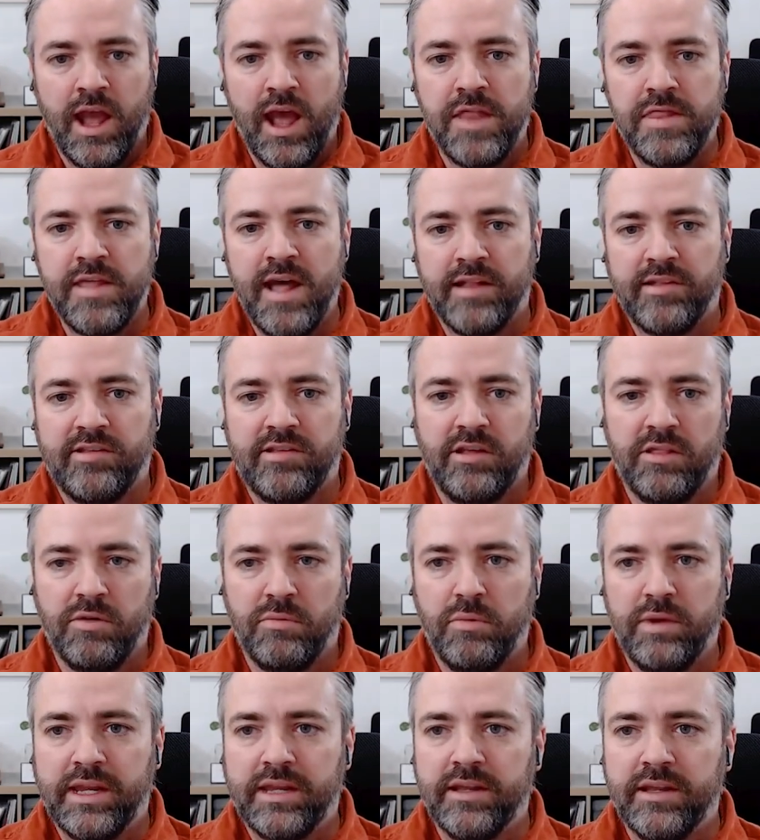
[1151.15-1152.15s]
And that's so
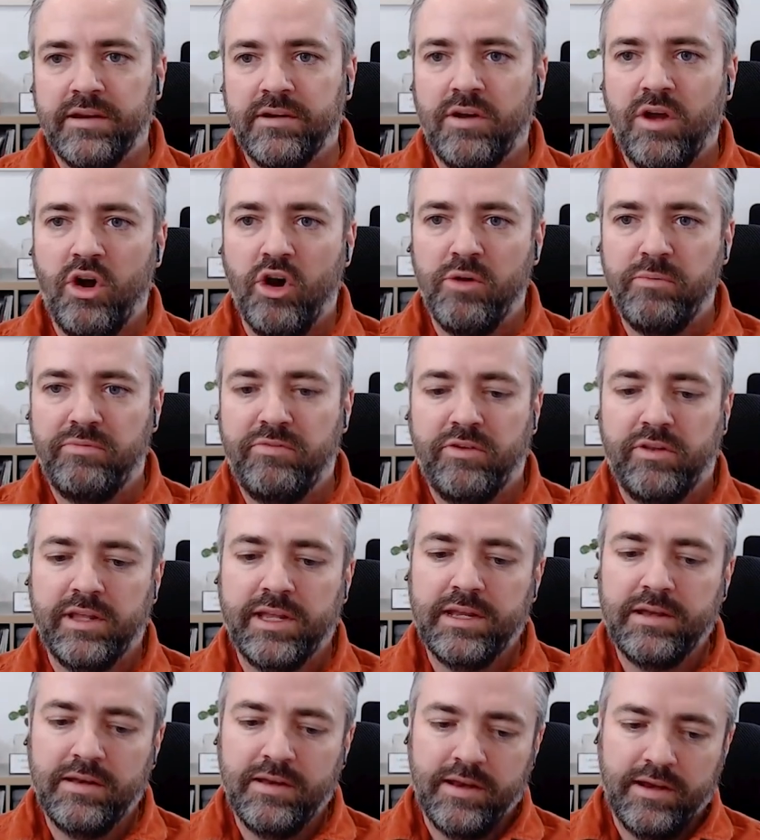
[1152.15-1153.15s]
that we can
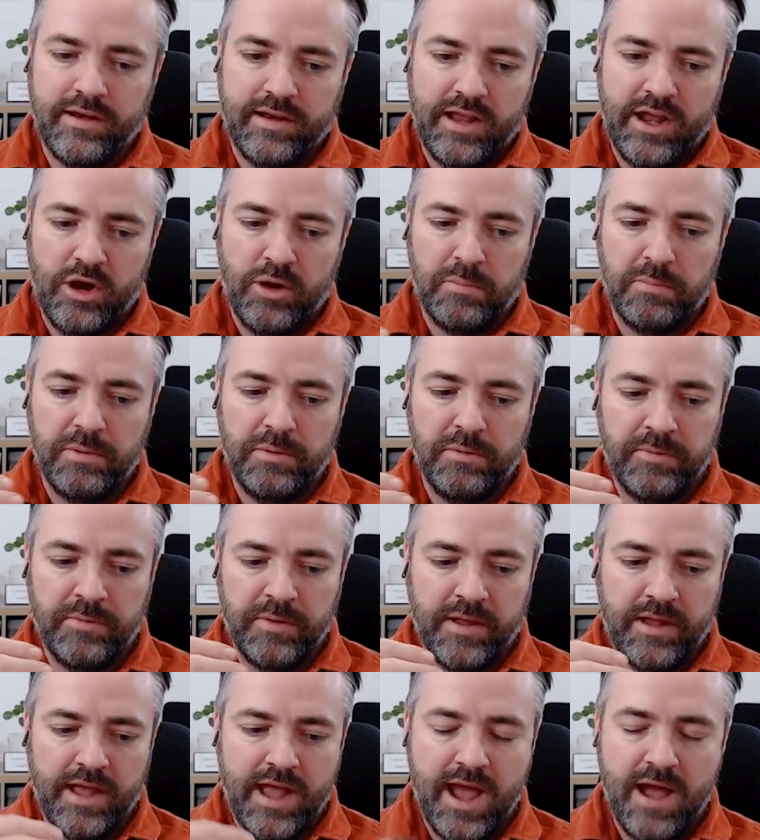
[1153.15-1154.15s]
hopefully help
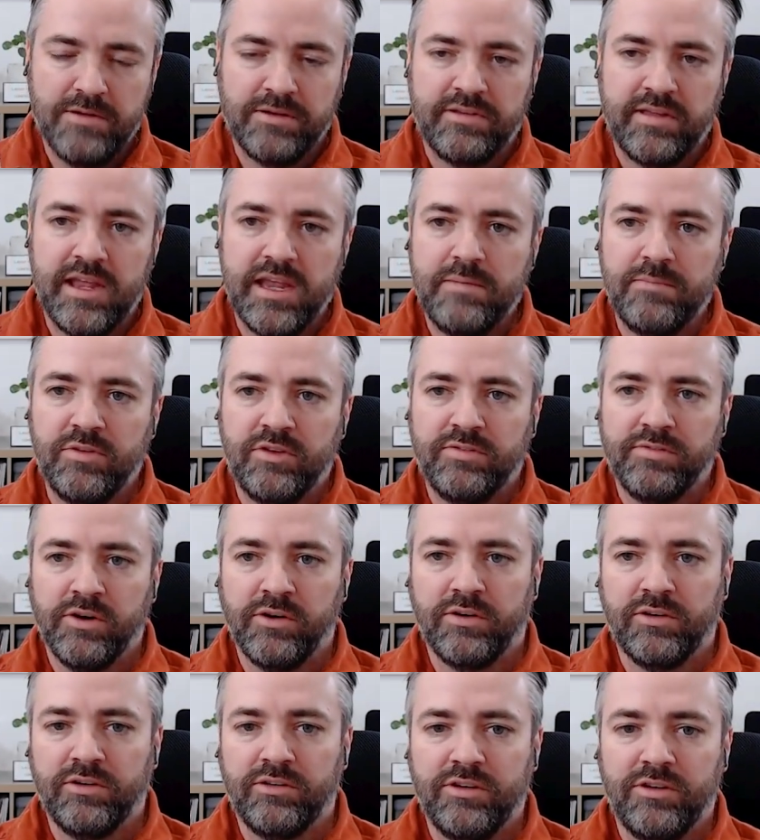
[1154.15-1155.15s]
our teams
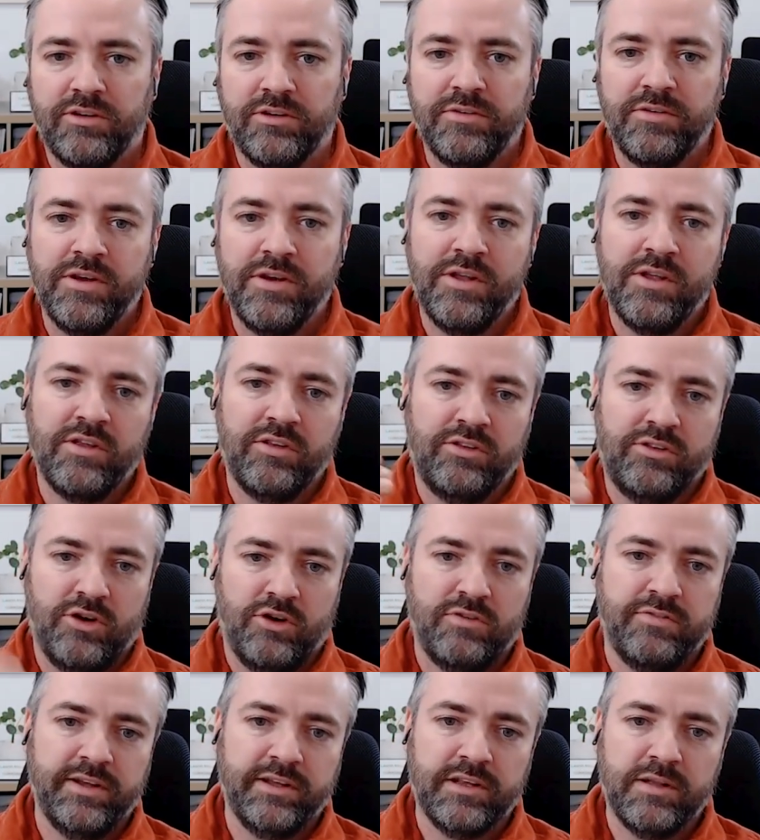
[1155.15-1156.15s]
focus on
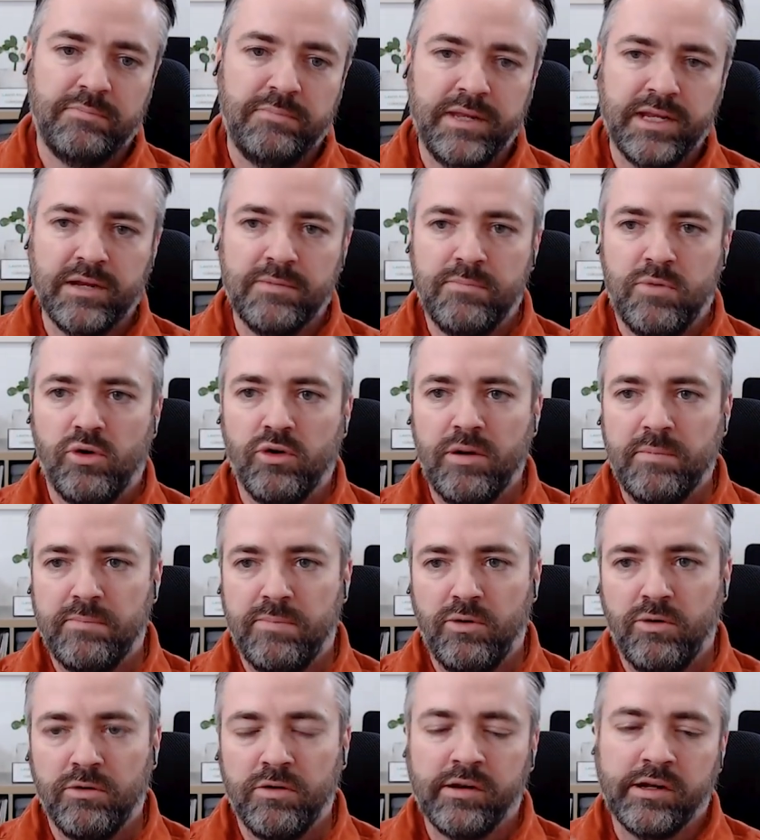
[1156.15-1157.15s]
solving the bigger, more
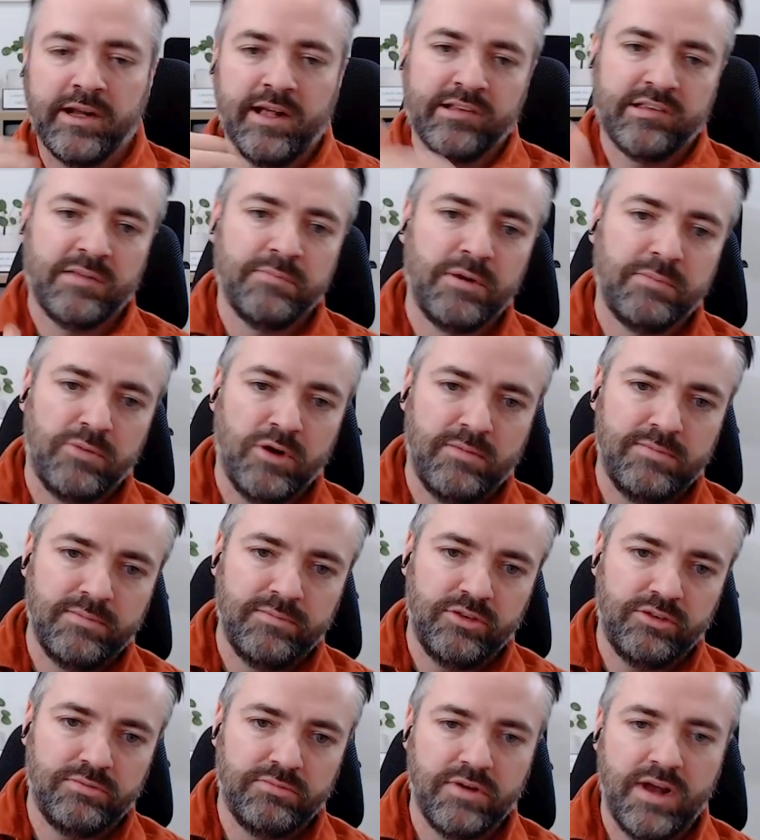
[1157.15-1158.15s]
important customer
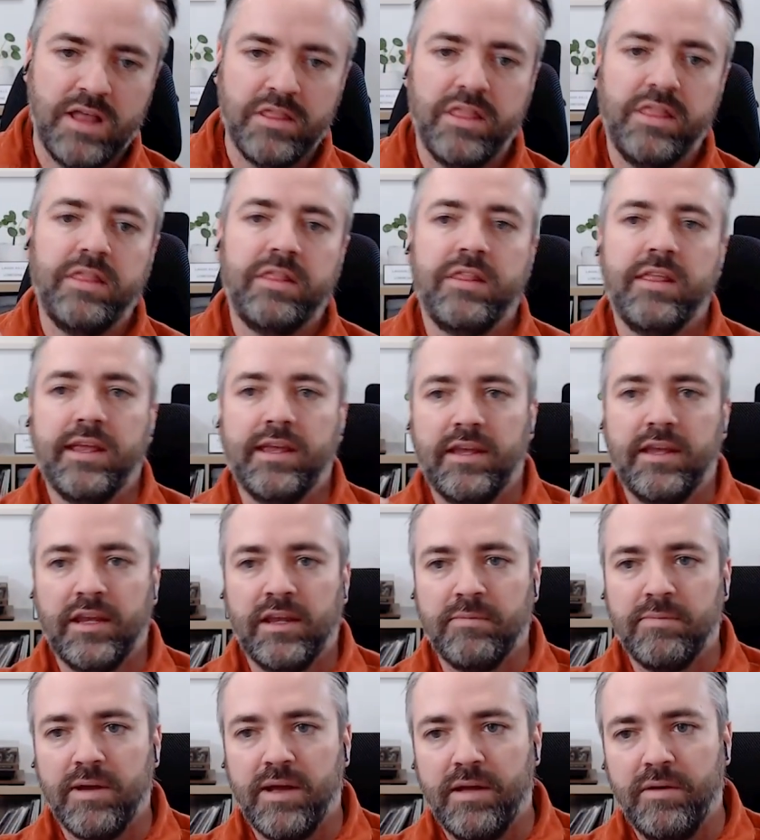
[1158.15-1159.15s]
problems, rather than thinking
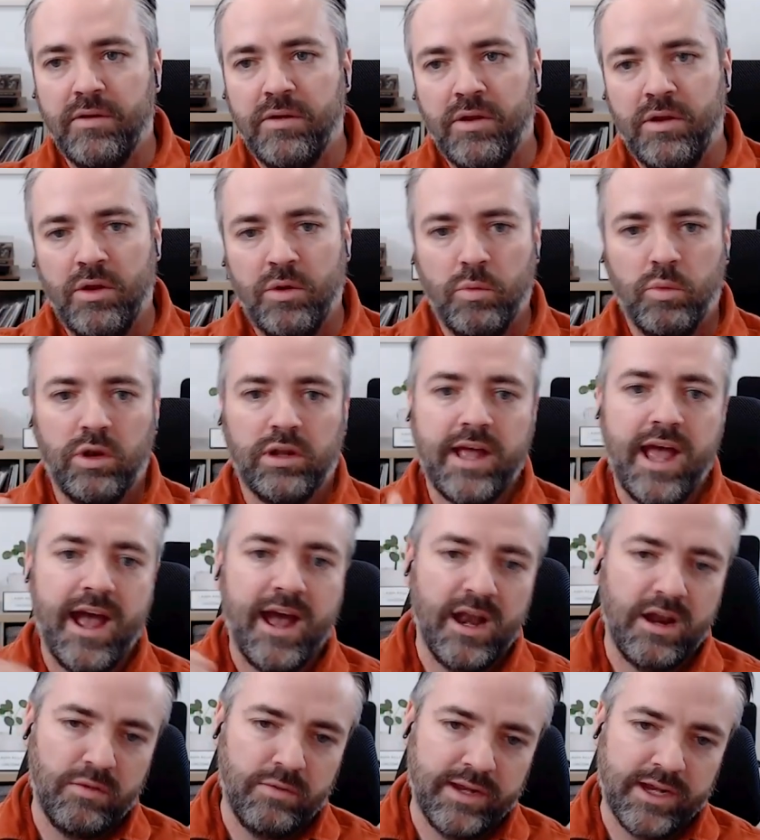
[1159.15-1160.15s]
about, well,
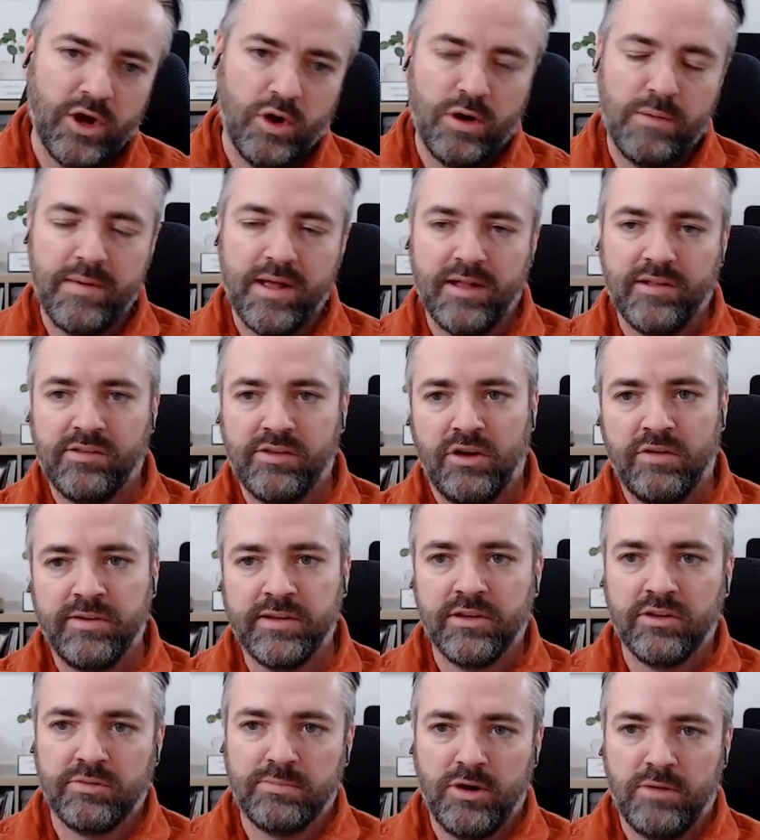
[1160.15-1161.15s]
how do we go about
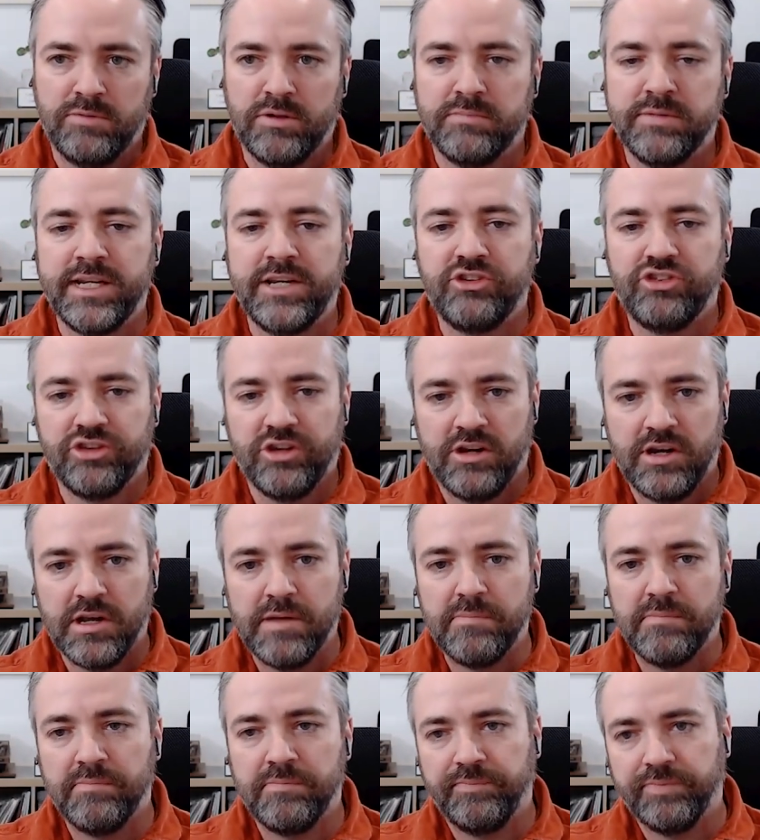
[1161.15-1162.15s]
solving this problem each
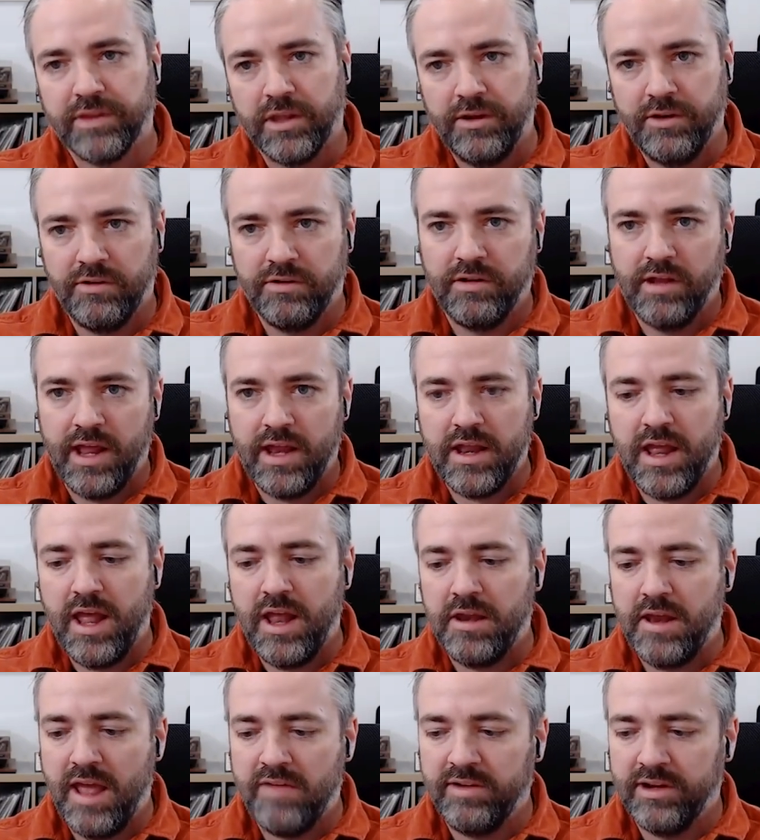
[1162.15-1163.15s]
time,
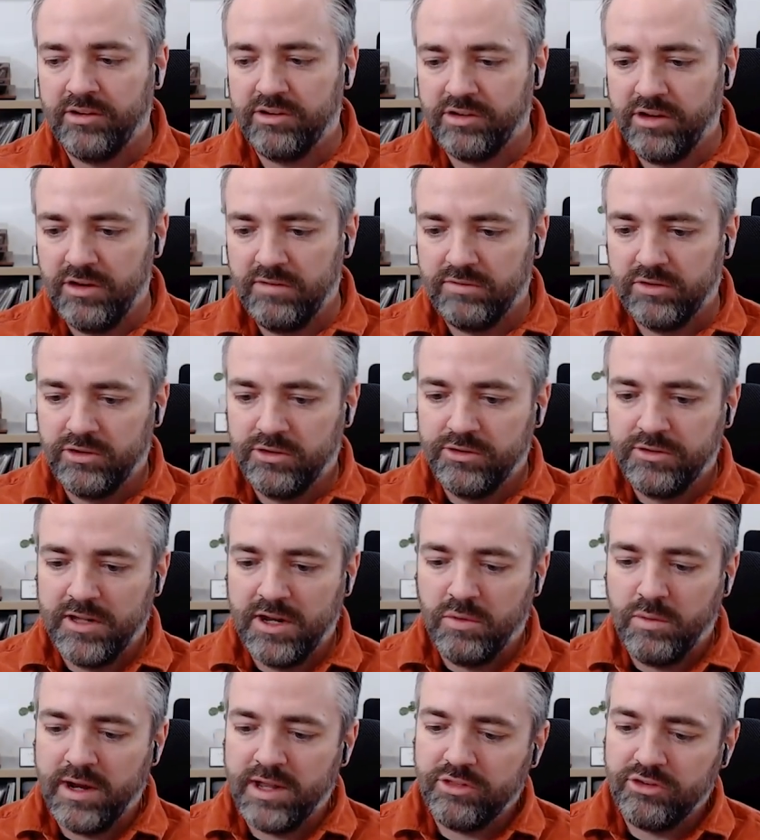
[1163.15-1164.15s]
and having to kind of learn
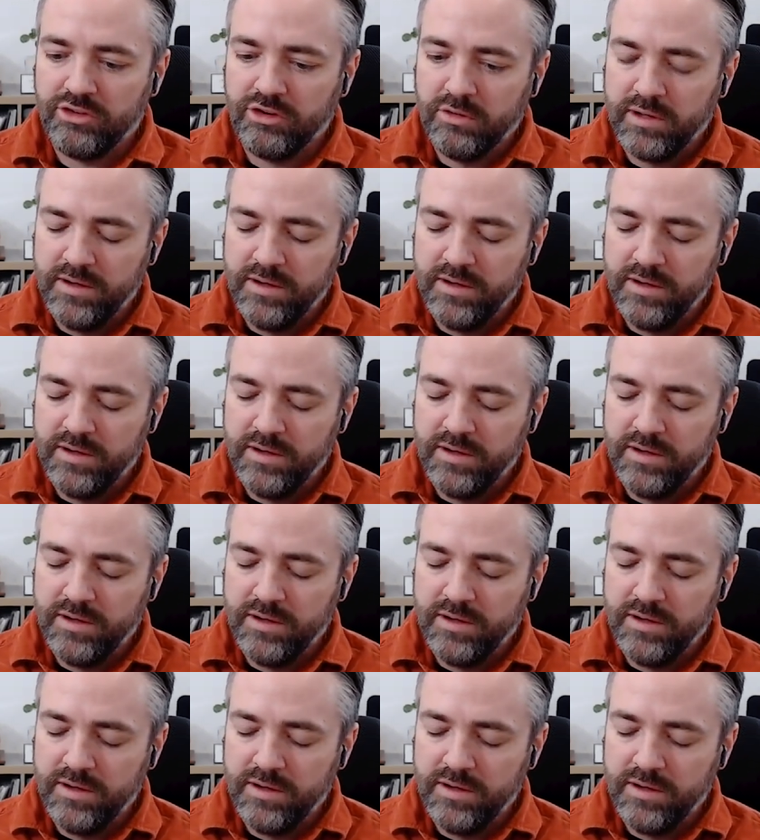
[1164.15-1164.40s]
their way through it.